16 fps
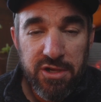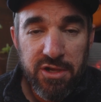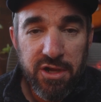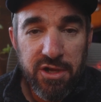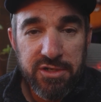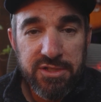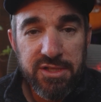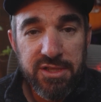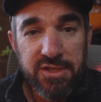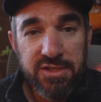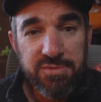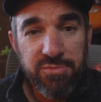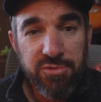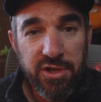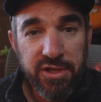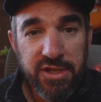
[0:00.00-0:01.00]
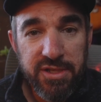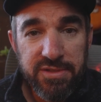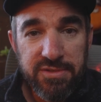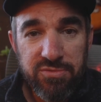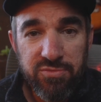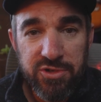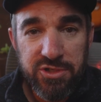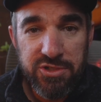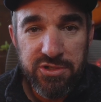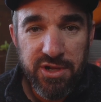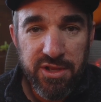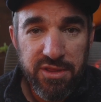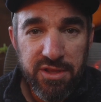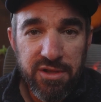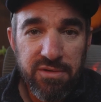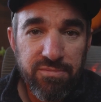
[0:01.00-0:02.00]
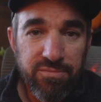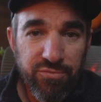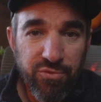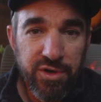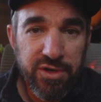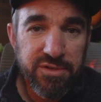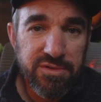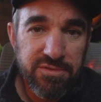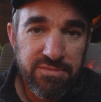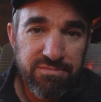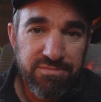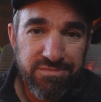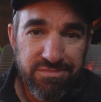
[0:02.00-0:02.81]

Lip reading: onto these plugins, which I think works